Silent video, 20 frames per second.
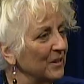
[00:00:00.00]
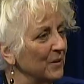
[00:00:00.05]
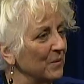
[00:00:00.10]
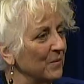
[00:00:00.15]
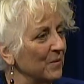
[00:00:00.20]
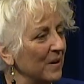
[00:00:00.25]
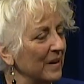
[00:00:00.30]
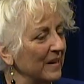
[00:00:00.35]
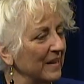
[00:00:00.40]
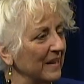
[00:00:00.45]
you
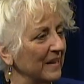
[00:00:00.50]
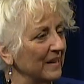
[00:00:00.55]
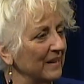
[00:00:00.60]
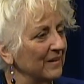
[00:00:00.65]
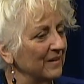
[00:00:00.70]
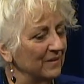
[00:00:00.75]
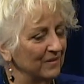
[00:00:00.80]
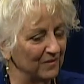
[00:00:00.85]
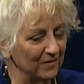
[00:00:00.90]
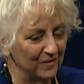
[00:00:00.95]
want to get
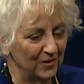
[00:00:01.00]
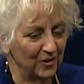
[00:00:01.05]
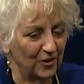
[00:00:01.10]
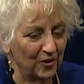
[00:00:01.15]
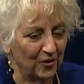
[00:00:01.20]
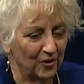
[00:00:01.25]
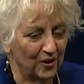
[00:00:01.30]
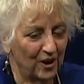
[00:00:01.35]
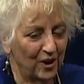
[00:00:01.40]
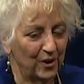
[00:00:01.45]

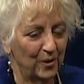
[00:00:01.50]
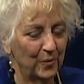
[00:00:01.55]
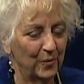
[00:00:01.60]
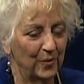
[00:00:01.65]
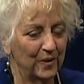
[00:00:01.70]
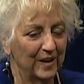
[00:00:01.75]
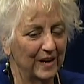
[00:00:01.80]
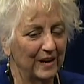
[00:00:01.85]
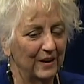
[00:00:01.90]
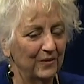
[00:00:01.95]
your
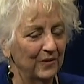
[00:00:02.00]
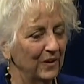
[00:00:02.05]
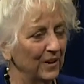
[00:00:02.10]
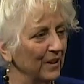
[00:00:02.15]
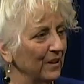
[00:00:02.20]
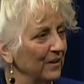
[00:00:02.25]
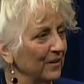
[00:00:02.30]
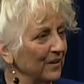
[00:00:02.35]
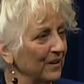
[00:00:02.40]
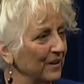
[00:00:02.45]
artwork out
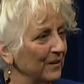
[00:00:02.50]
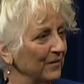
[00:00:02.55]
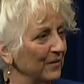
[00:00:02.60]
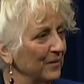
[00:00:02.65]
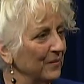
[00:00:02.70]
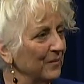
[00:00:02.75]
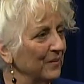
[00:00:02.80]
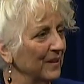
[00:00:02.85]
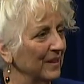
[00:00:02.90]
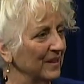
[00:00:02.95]
there in
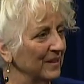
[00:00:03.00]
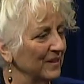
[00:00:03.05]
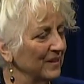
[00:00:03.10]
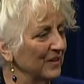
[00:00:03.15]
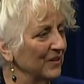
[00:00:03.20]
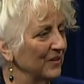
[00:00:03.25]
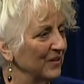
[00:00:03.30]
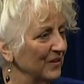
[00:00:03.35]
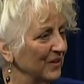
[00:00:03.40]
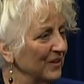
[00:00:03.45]
different
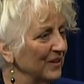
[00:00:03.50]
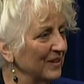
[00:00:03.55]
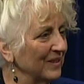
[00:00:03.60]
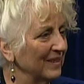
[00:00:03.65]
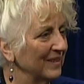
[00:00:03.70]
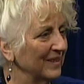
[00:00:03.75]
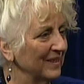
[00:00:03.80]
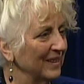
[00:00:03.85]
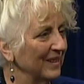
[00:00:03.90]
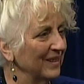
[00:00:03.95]
places,
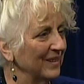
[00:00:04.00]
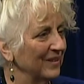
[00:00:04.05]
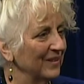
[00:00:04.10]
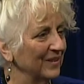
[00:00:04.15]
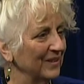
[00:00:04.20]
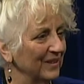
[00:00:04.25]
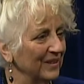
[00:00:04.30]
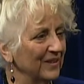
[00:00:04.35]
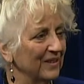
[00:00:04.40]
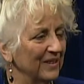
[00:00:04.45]
and
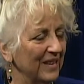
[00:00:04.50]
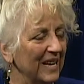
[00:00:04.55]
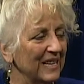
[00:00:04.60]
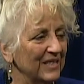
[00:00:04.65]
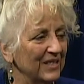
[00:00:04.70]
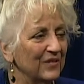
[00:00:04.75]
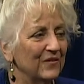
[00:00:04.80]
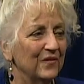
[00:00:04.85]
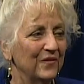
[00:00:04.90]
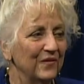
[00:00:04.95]

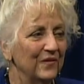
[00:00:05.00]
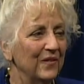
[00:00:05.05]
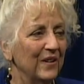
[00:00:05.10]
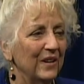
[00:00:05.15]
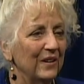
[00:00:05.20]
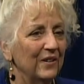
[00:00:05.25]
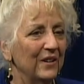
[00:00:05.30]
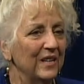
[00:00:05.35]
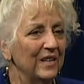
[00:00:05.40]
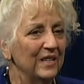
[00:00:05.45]
that's
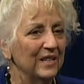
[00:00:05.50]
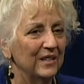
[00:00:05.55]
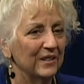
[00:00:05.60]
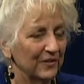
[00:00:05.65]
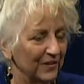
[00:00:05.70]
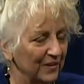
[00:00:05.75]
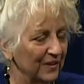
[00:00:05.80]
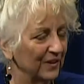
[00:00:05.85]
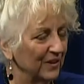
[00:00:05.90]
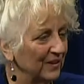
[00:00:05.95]
very
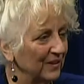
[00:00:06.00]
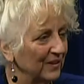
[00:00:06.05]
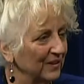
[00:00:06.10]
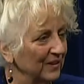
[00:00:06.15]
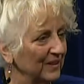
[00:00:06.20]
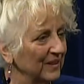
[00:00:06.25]
difficult.